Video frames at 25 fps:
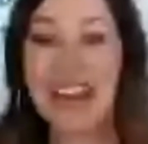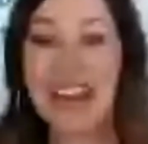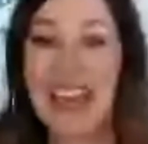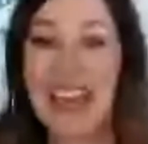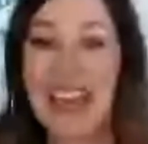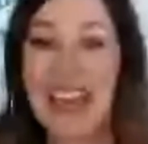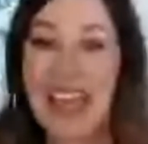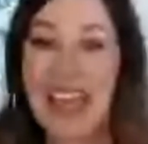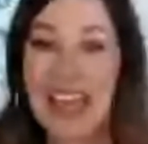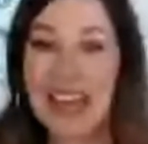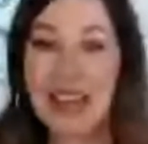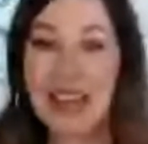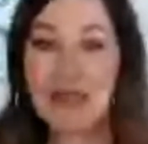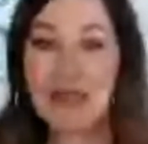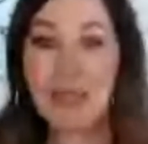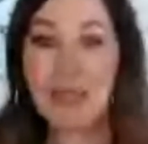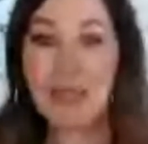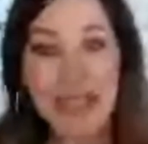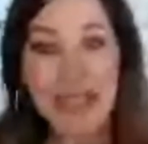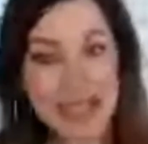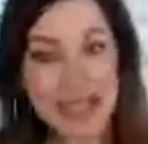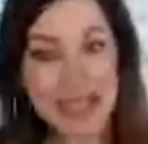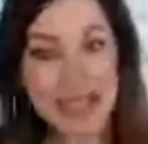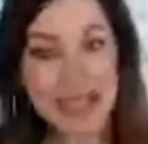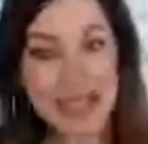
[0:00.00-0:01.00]
But
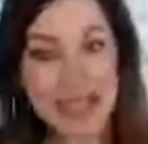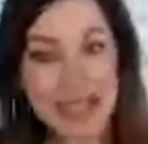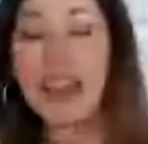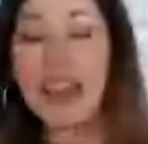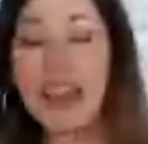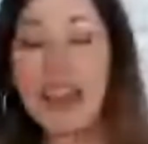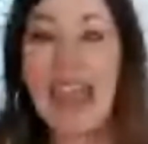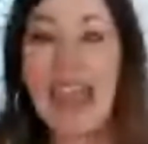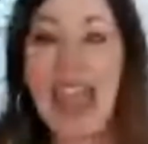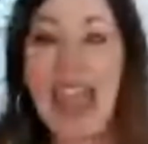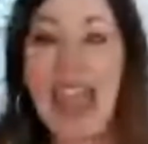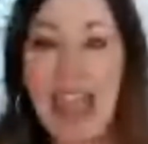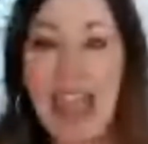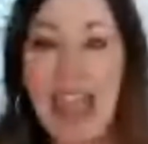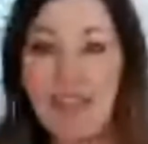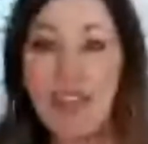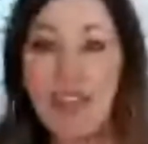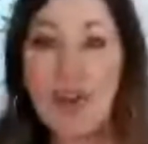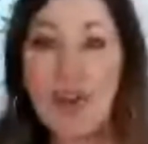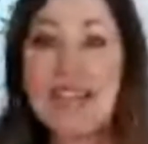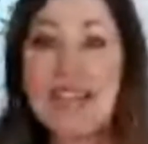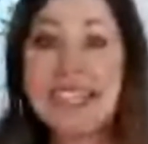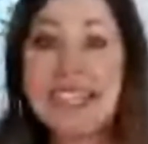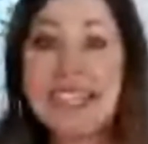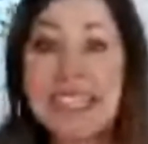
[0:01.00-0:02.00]
guess what?
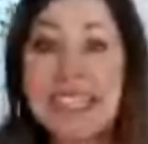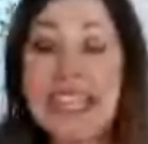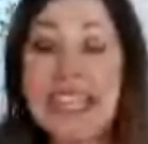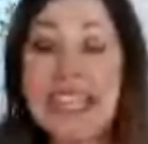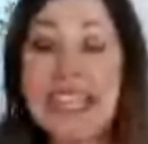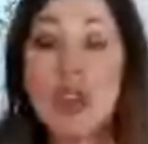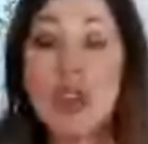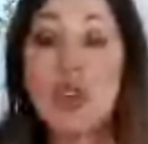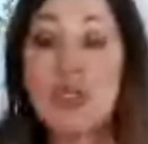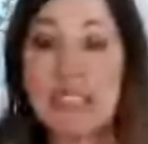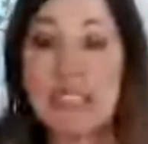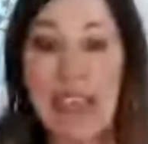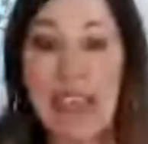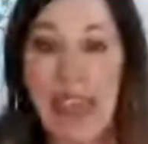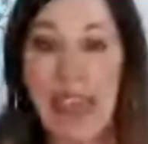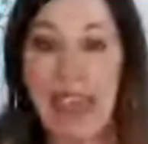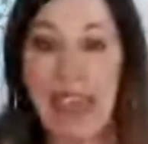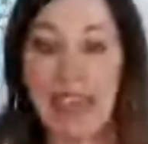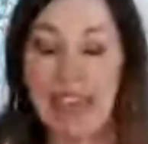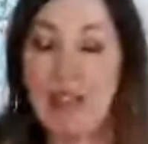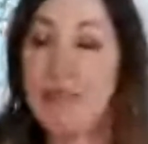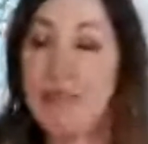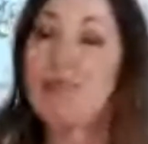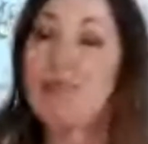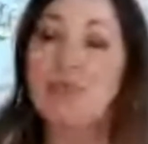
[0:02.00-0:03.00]
Every single
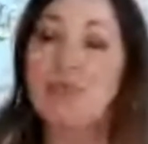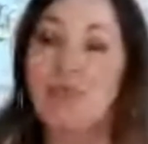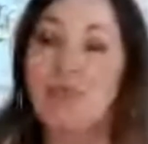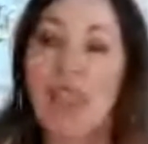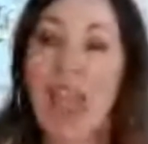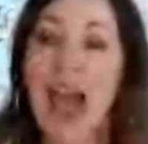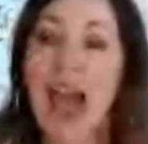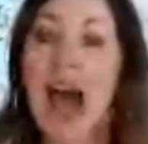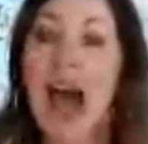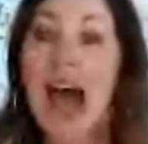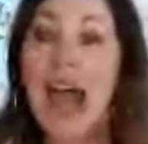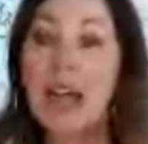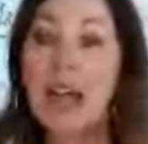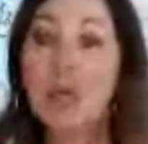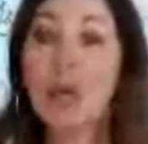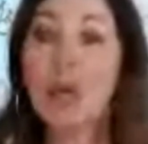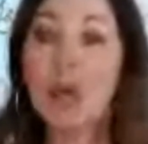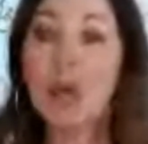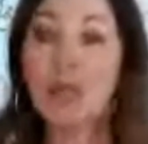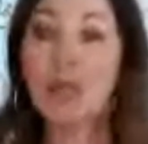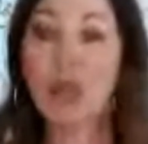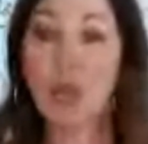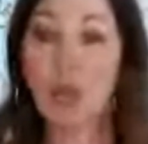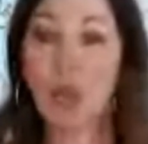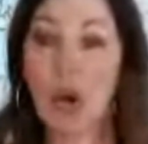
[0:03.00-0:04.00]
day, I wrote
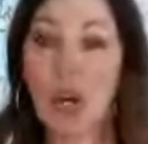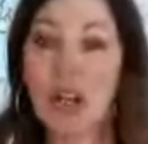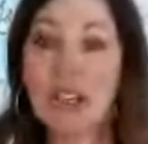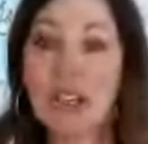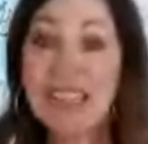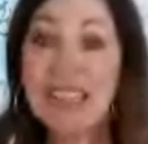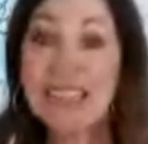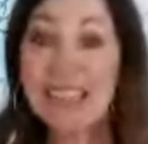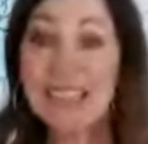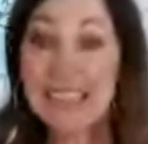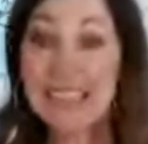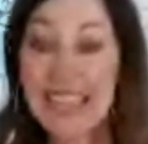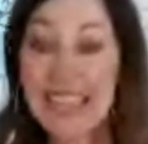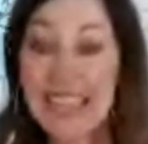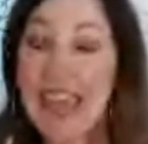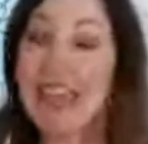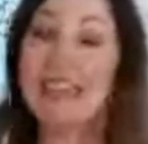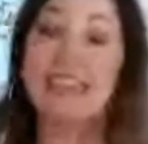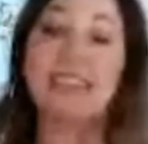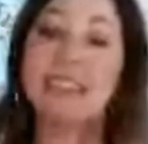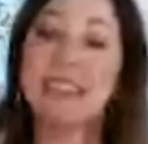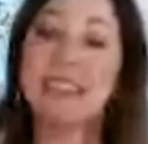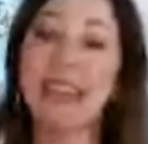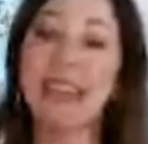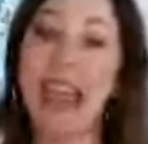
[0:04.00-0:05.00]
the word
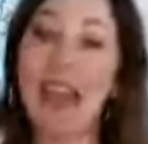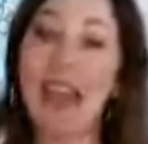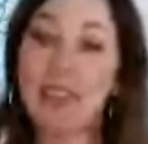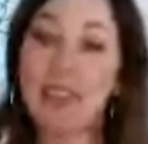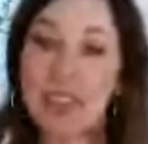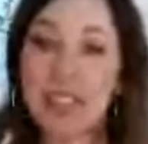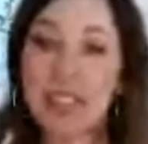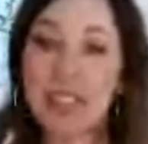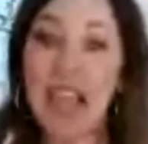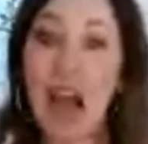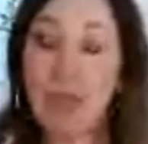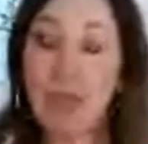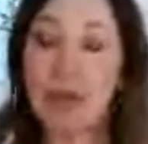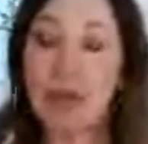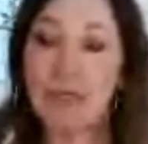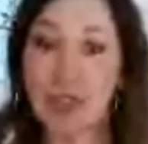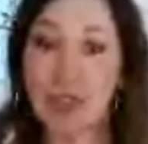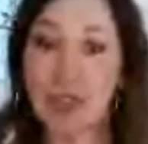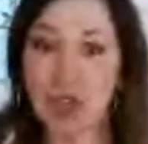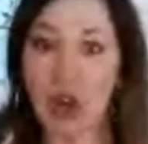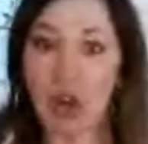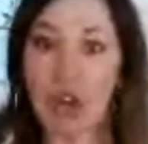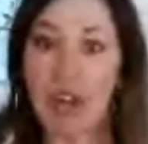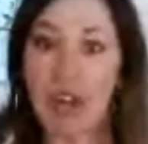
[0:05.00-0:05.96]
content at the top of a journal.